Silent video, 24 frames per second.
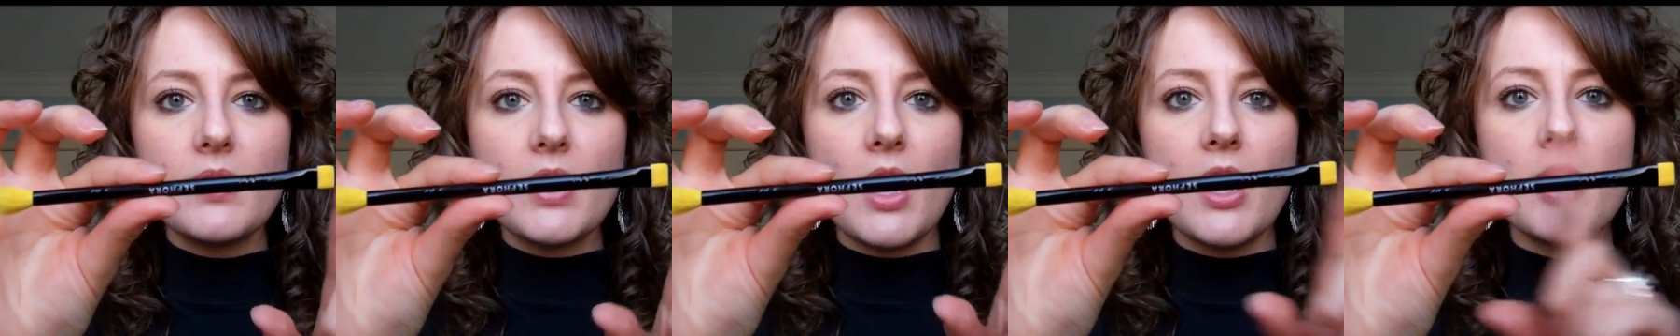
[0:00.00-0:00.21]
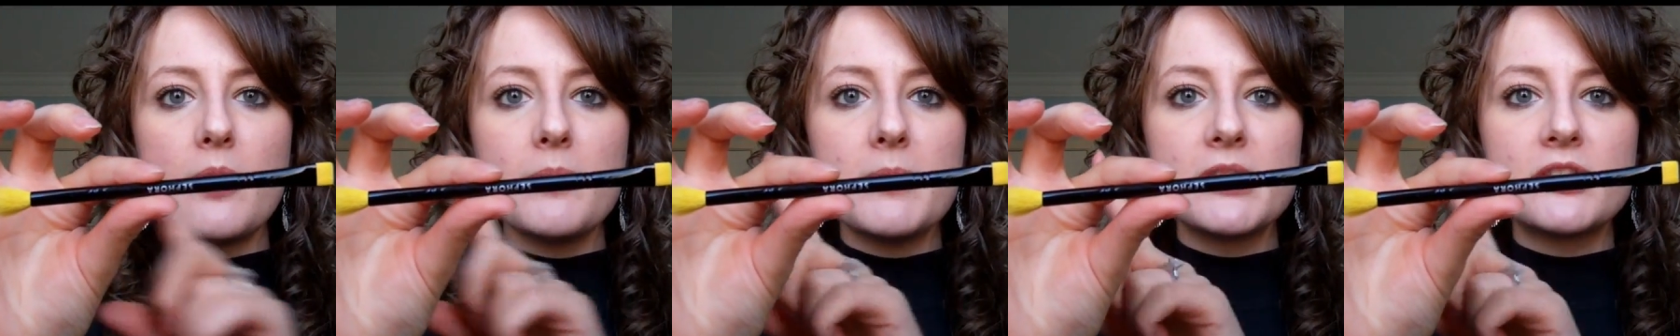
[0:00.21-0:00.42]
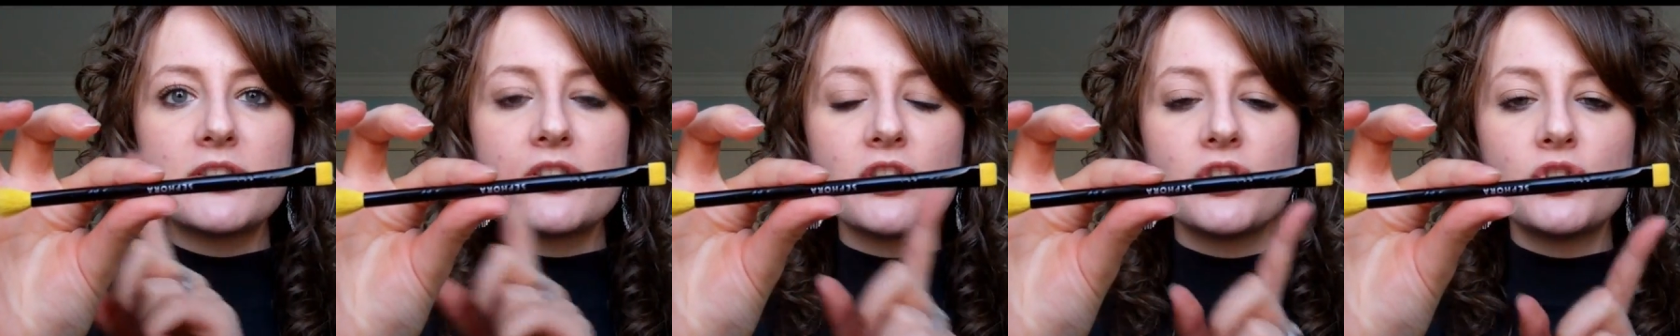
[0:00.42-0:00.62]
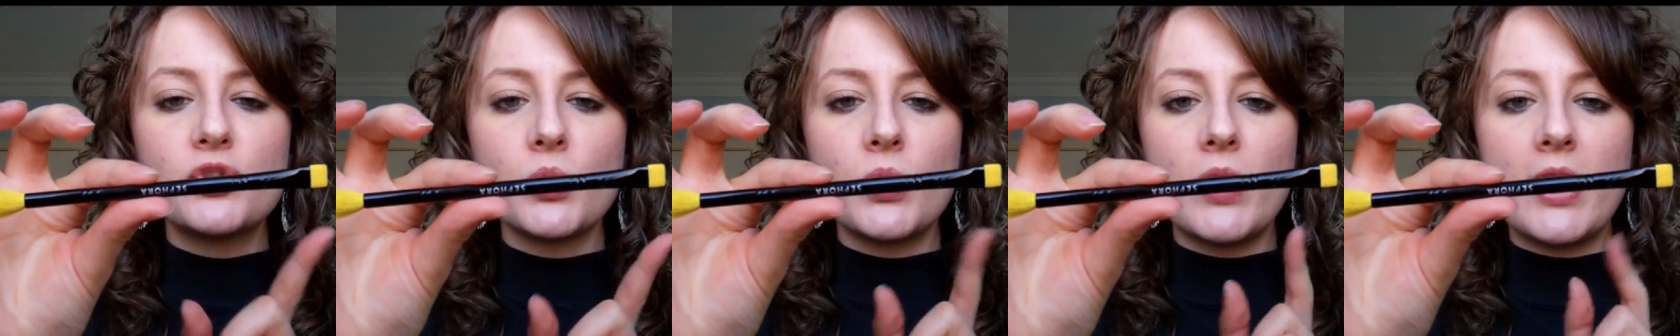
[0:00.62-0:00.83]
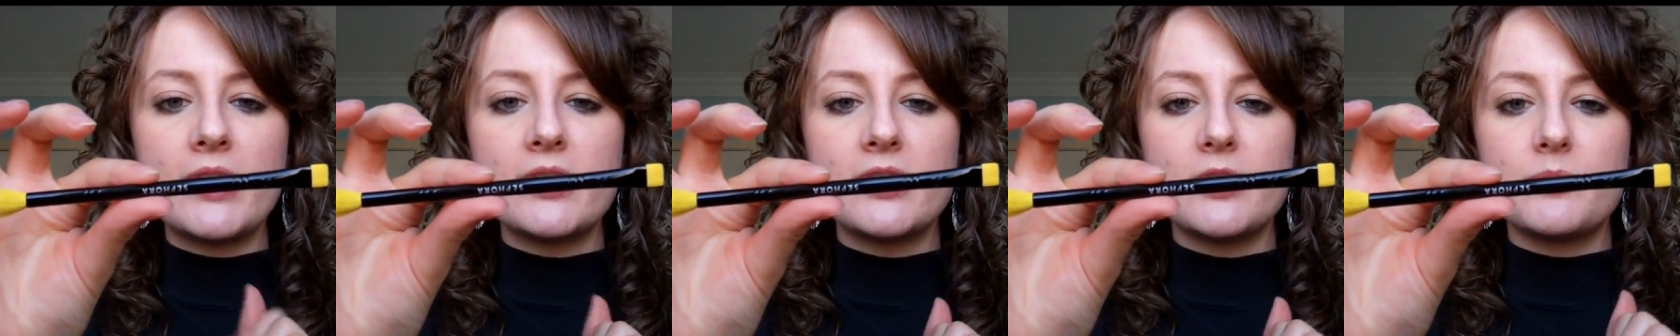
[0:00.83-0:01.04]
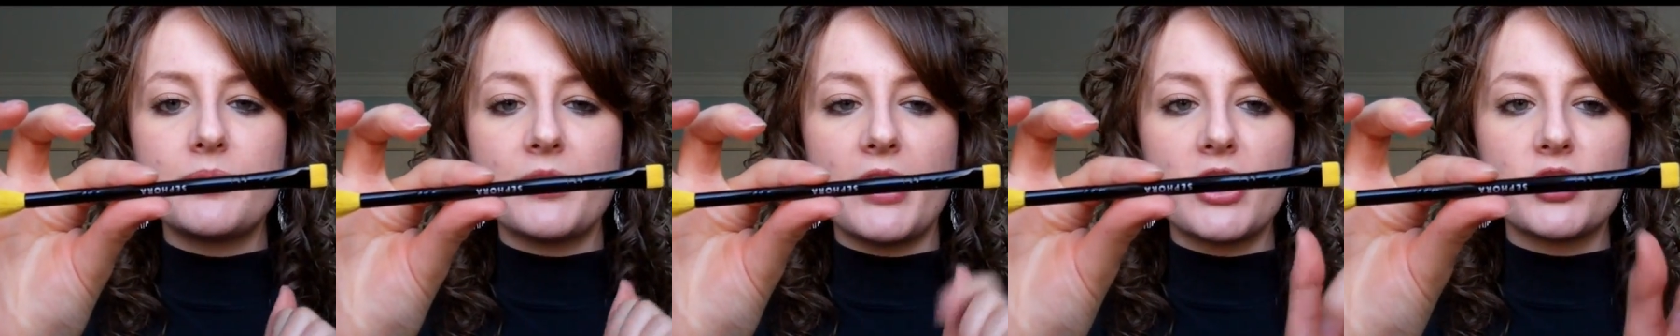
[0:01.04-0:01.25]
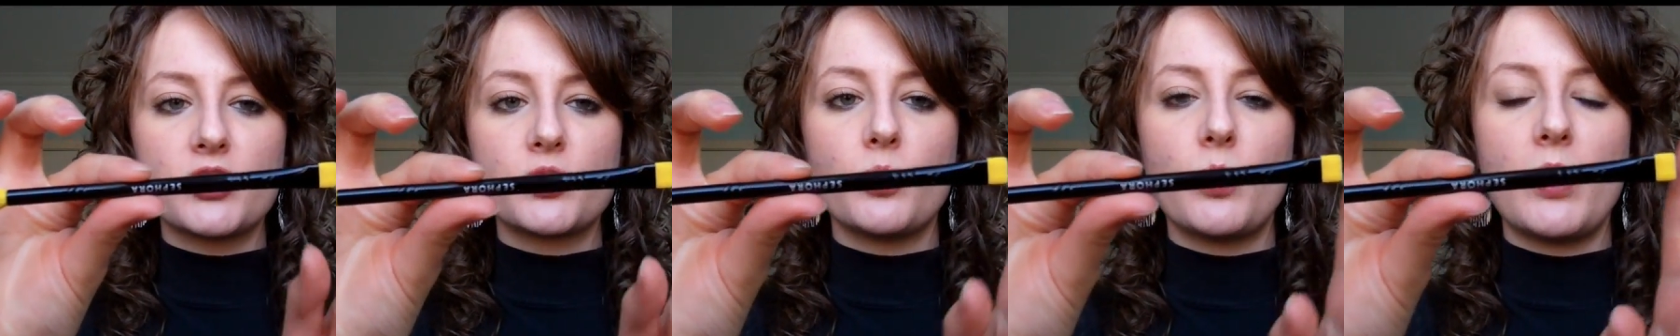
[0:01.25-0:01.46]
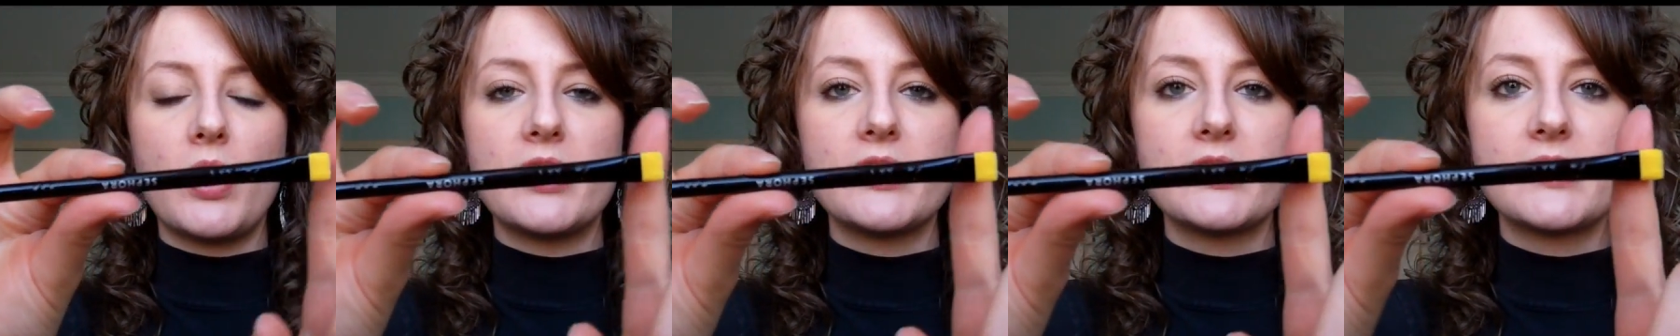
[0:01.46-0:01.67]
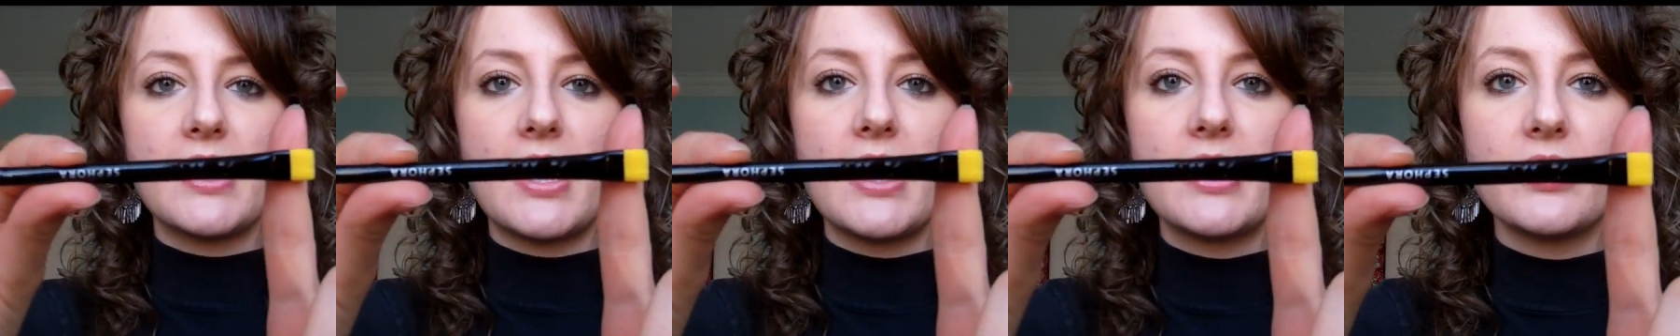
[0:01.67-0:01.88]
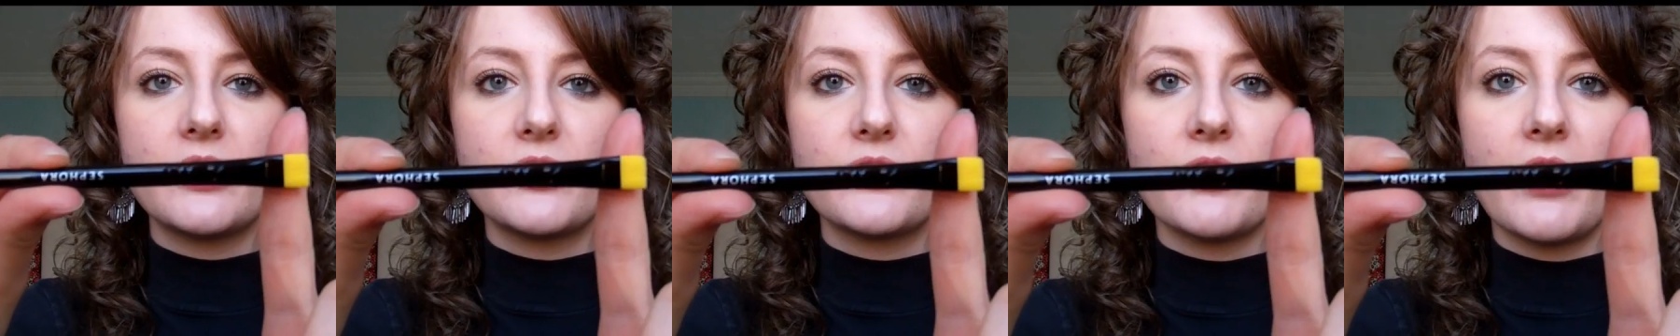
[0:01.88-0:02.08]
Um, it's the dual-ended brush. One
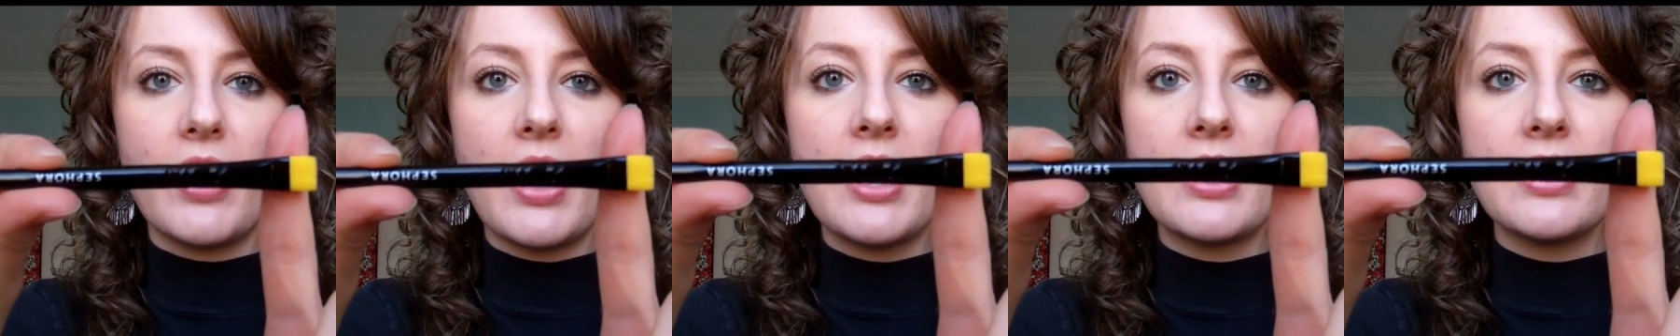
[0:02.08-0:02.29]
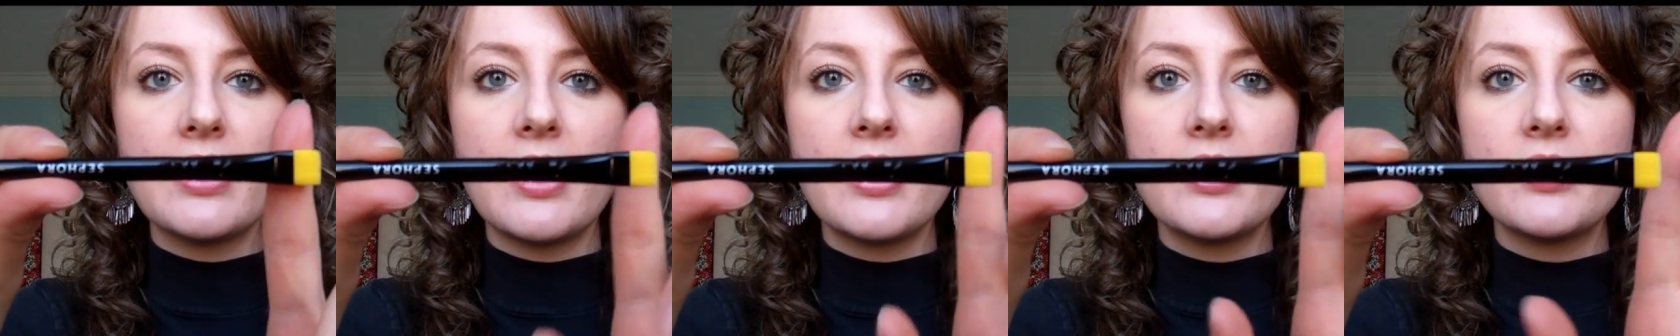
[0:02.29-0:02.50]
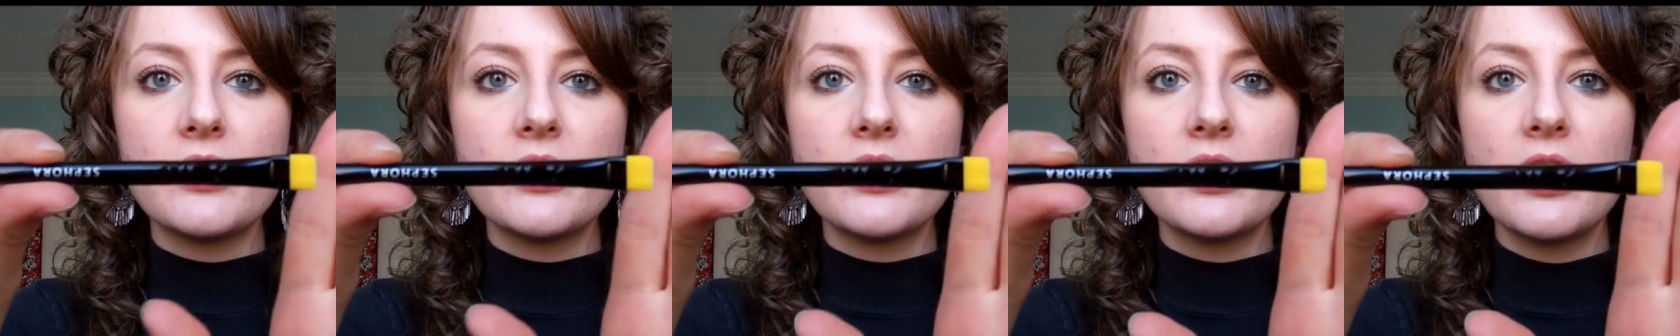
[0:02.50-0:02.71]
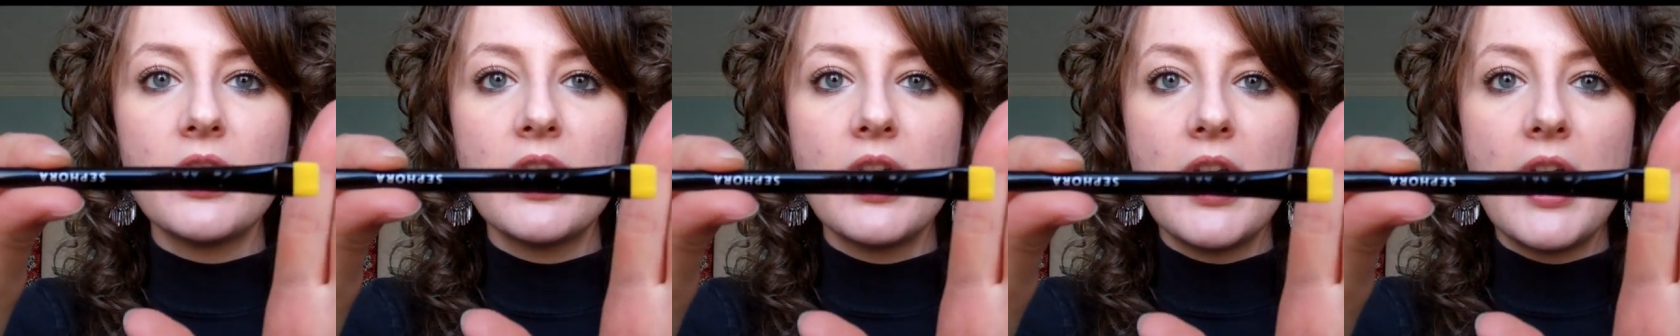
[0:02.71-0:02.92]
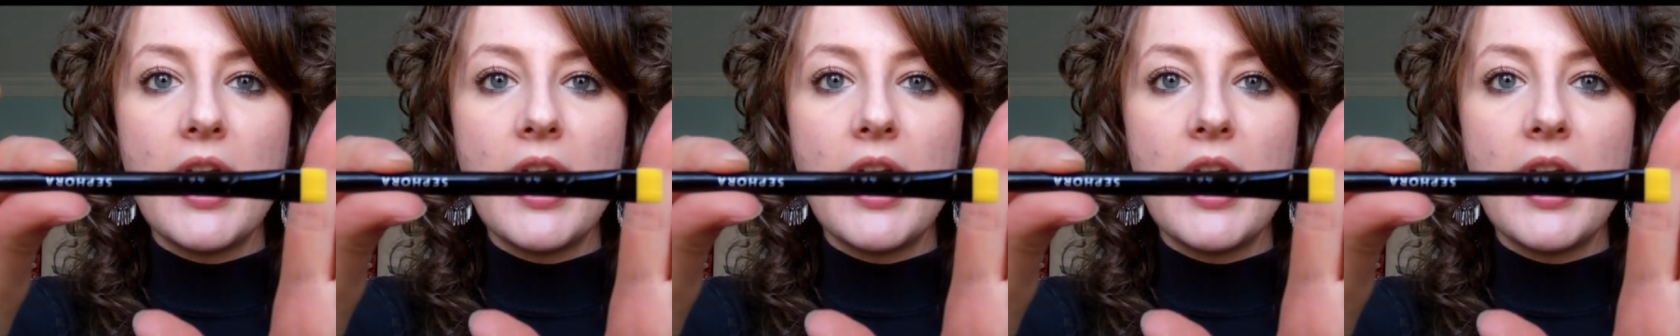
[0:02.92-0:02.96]
side is for eyeliner,